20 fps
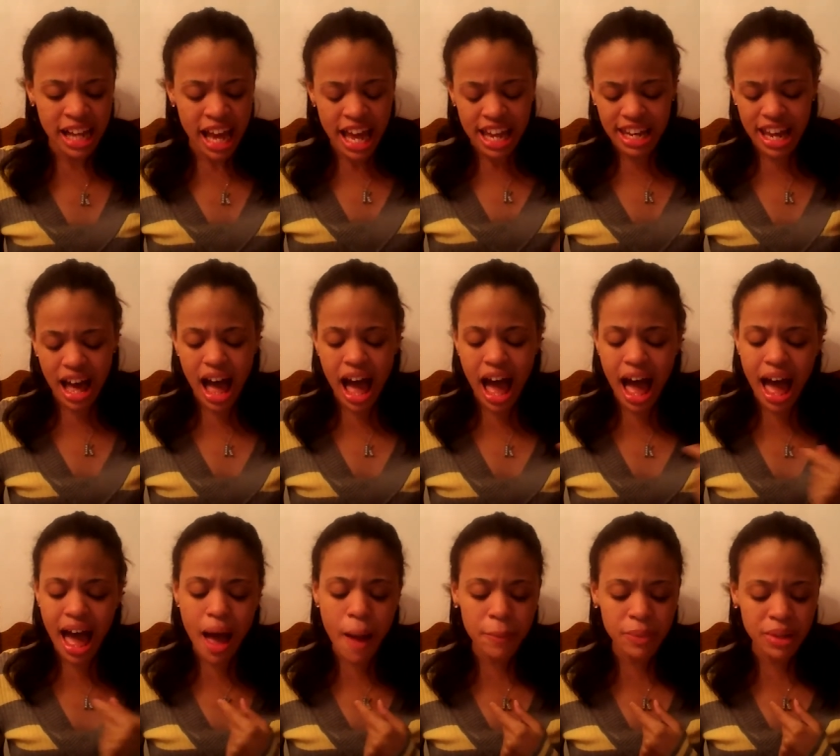Now
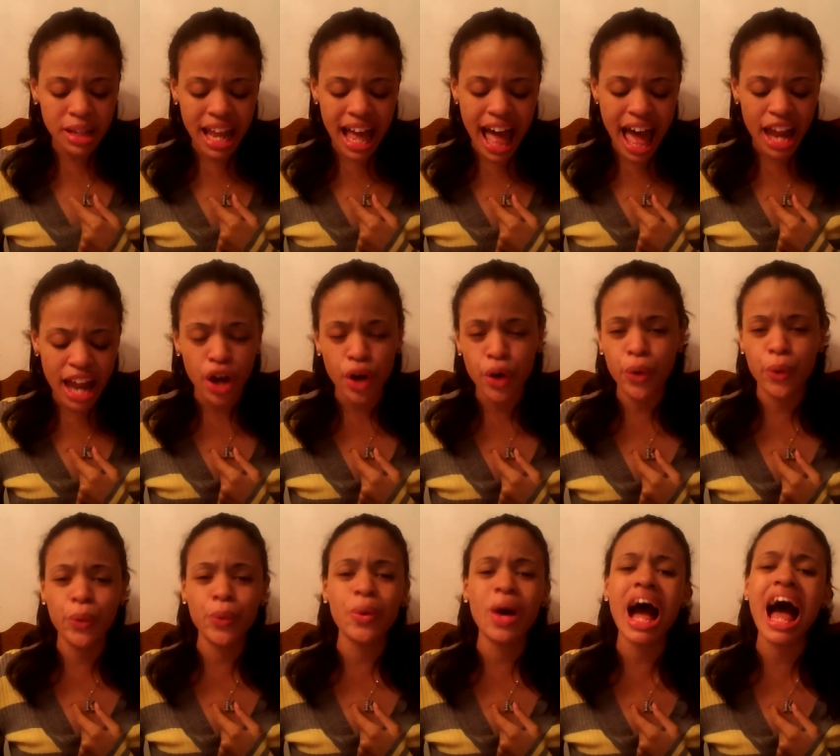I'm not
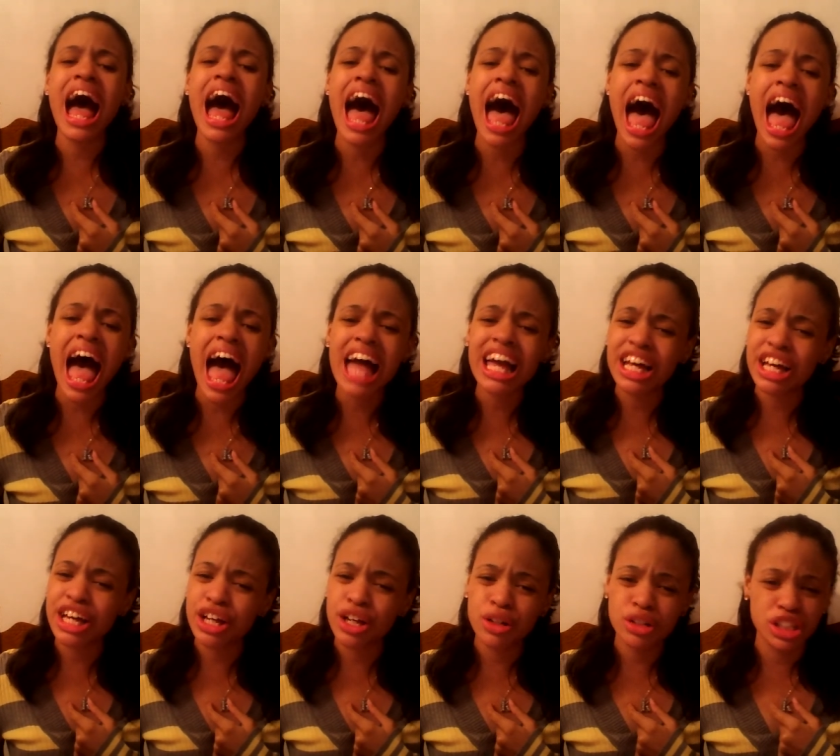who I
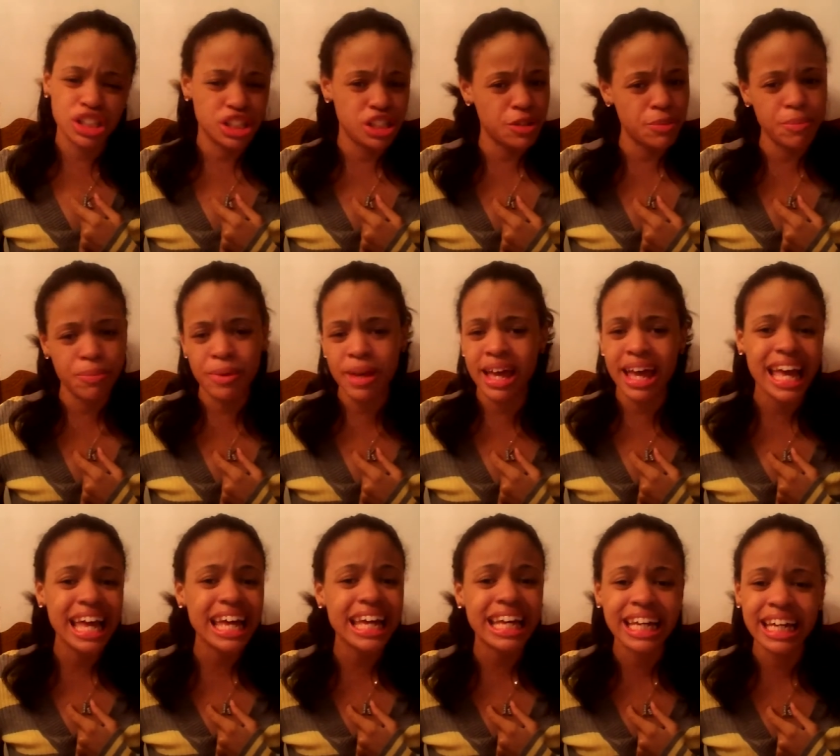used to
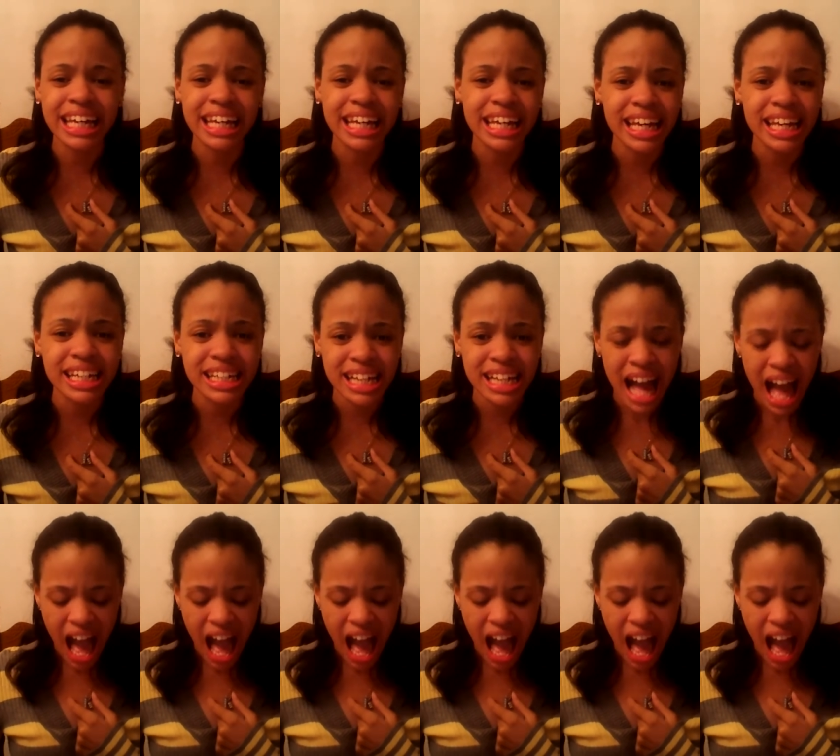be.